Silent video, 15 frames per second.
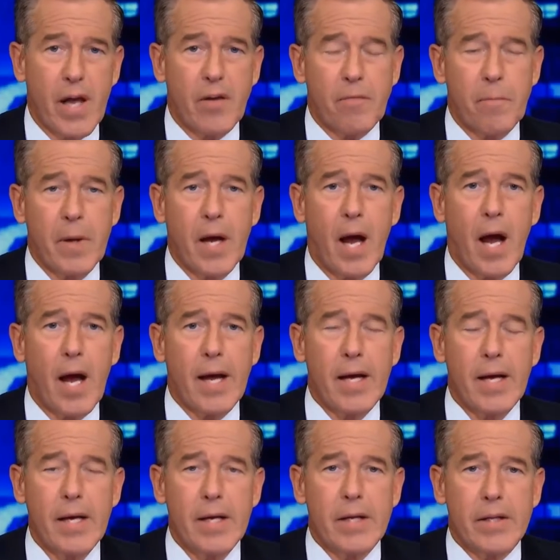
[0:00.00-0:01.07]
FBI.
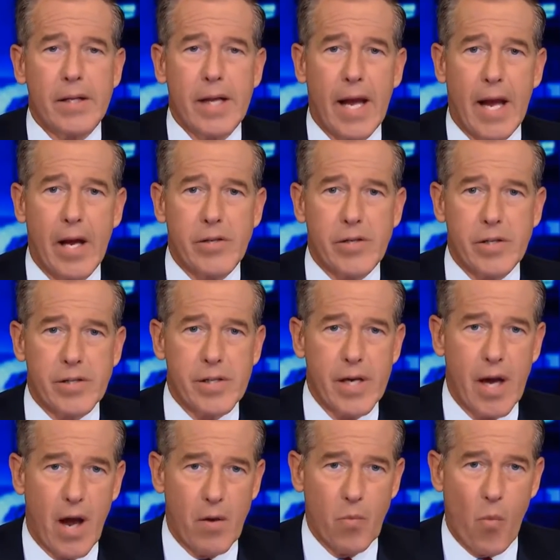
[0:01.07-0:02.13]
The agency
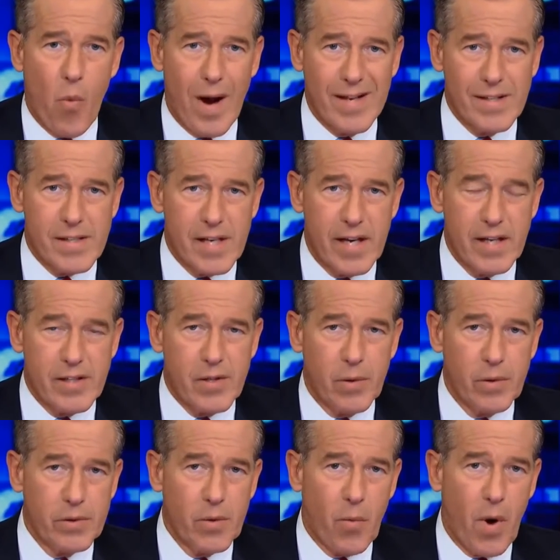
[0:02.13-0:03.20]
on Wednesday
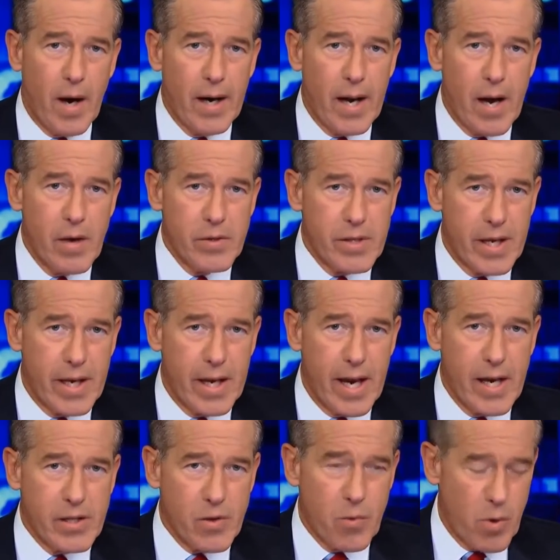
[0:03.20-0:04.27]
told the White House it
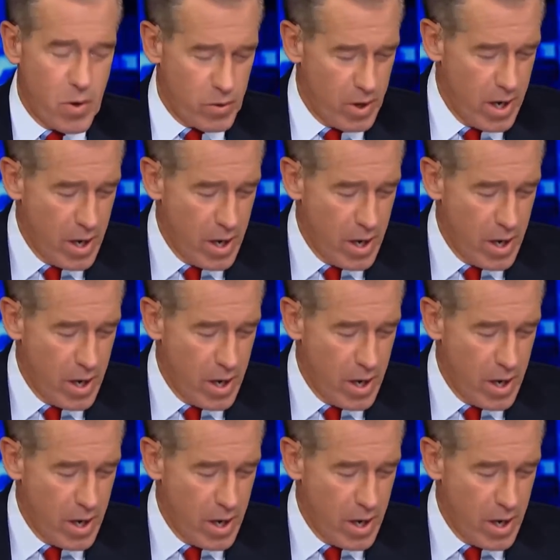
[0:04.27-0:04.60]
has, quote,